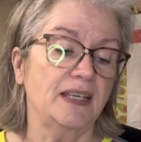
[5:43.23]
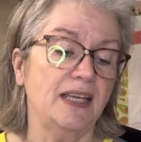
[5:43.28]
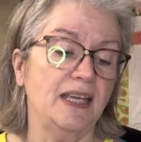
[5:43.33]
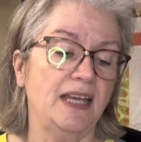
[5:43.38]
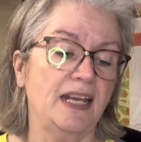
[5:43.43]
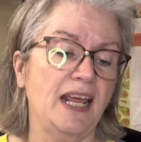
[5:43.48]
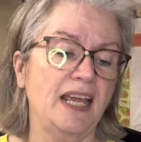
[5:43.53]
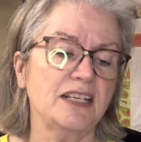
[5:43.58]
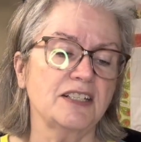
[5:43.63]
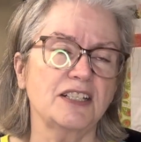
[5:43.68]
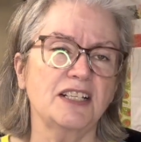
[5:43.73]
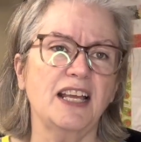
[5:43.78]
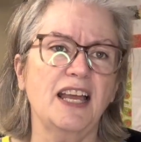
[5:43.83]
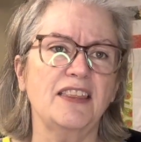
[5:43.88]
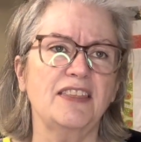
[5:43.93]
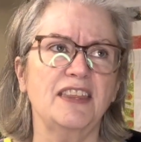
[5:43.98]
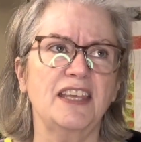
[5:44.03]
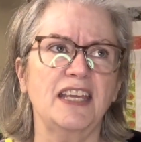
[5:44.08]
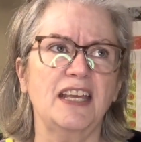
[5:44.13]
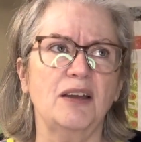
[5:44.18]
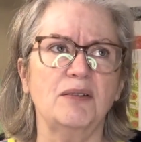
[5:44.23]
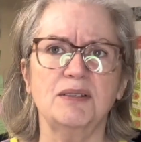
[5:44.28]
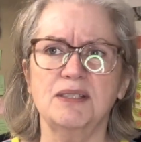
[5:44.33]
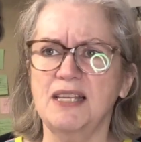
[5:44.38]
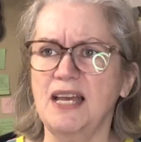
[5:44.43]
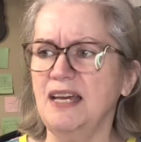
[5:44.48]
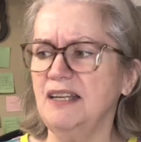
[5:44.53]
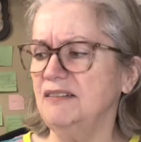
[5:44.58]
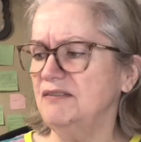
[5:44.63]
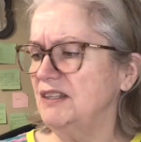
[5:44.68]
And actually I think I was
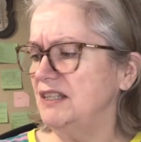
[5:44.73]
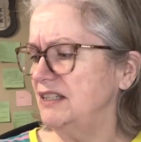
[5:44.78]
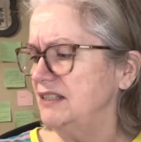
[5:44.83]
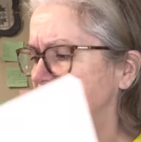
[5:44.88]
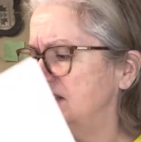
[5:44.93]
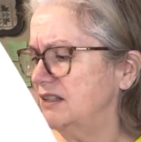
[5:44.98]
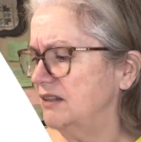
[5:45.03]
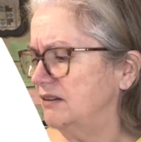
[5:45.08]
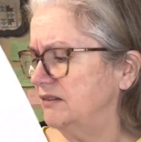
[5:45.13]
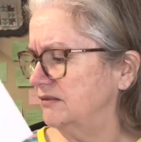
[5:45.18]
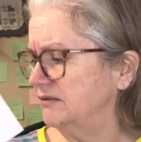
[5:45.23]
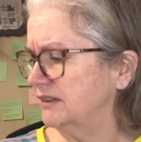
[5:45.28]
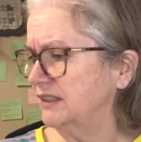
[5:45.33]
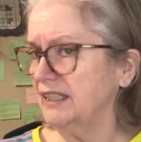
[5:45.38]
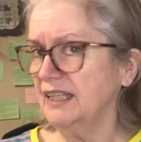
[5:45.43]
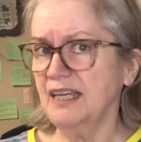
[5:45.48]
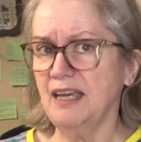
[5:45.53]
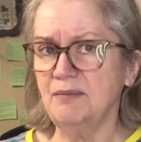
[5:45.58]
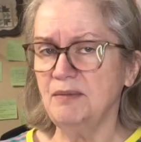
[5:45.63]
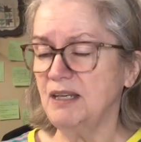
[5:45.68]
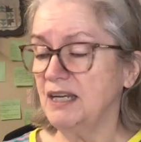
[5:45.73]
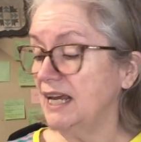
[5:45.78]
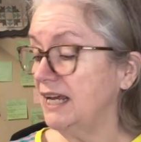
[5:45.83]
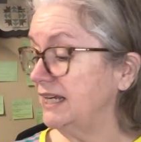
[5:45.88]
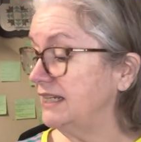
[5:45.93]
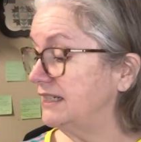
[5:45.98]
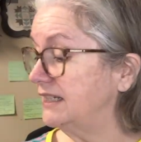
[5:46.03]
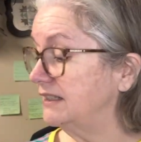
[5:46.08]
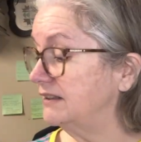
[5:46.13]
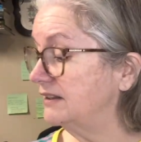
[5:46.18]
out of these, so came in
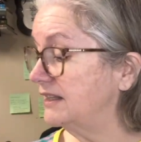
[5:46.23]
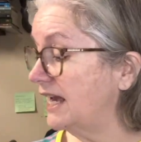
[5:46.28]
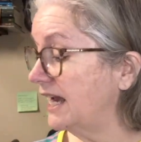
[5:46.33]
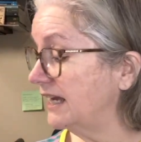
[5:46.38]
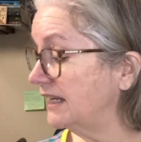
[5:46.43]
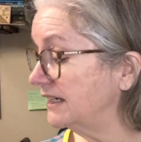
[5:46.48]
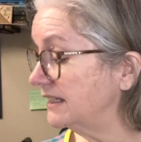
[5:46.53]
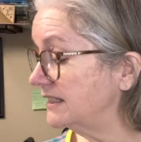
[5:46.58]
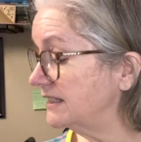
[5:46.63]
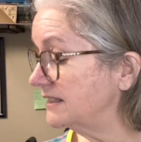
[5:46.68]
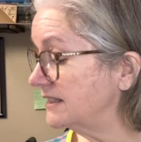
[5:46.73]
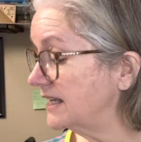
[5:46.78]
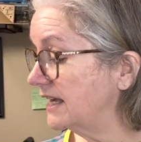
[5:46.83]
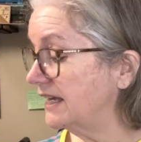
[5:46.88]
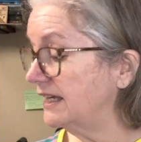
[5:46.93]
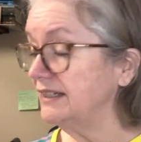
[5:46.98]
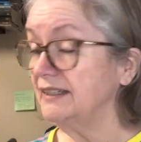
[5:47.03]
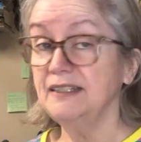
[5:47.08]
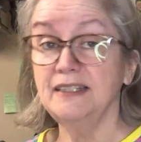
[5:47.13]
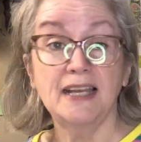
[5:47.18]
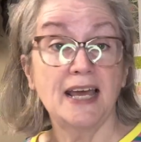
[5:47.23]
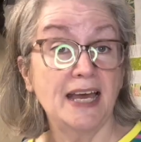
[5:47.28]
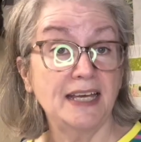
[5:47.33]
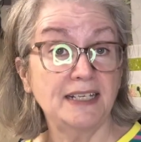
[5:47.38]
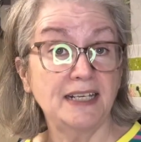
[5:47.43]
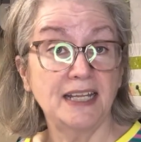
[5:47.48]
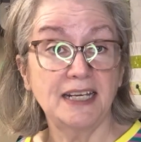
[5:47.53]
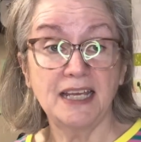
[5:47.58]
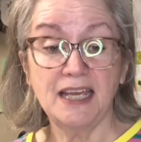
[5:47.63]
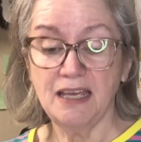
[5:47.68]
handy. That is a
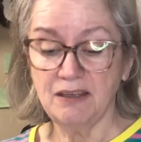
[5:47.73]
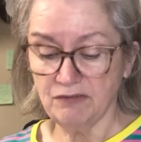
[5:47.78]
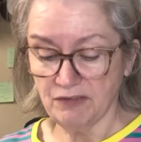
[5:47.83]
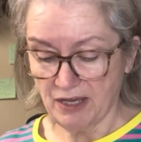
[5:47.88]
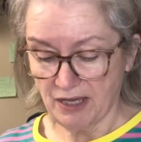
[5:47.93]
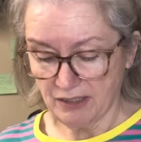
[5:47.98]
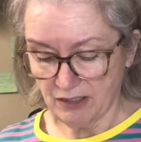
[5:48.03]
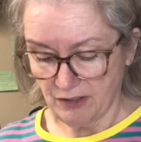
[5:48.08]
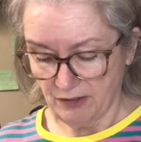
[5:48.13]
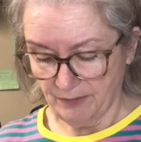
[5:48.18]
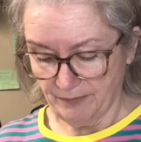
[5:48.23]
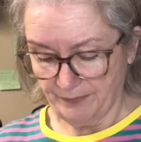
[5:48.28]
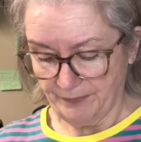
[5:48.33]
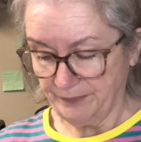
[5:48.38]
$9.98 value.